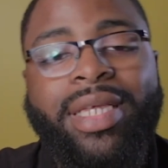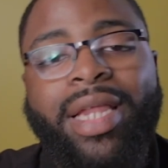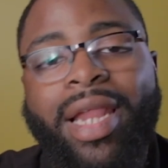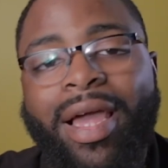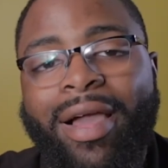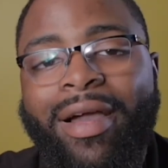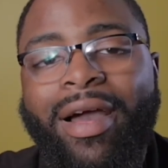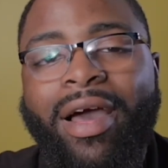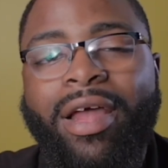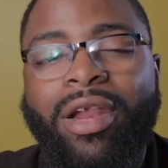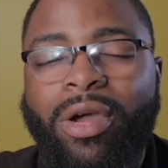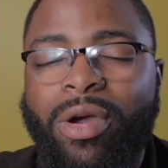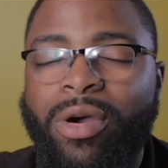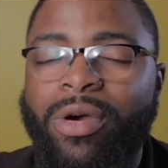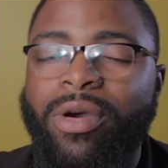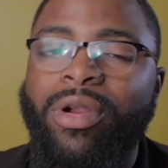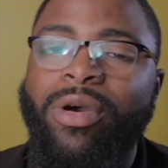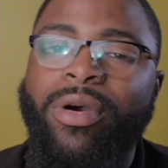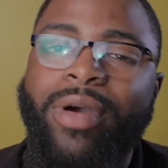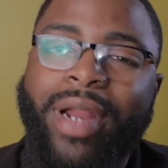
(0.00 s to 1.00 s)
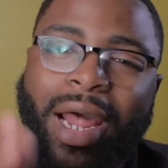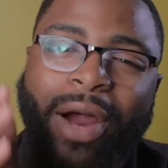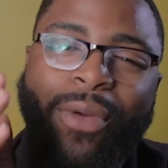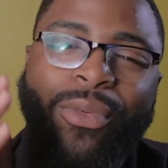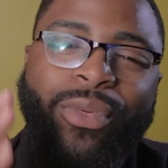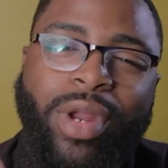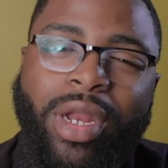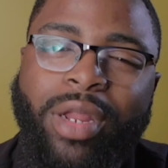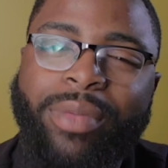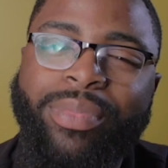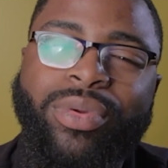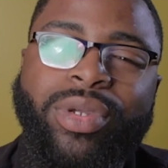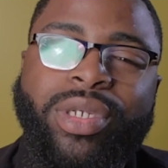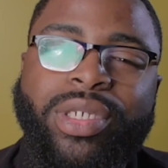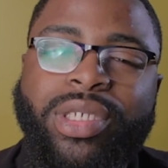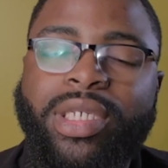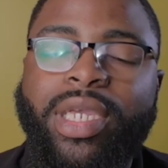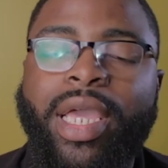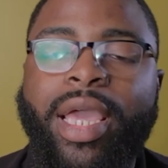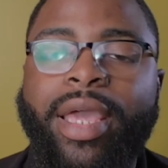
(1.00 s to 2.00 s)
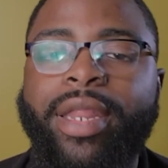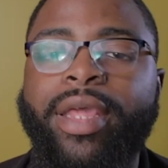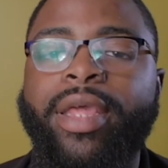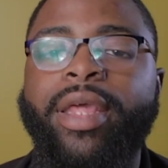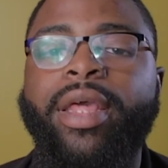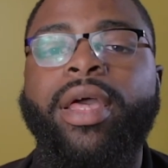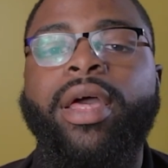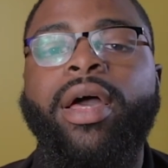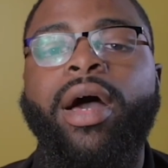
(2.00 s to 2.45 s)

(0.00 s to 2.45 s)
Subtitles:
that I got going on. I really appreciate it.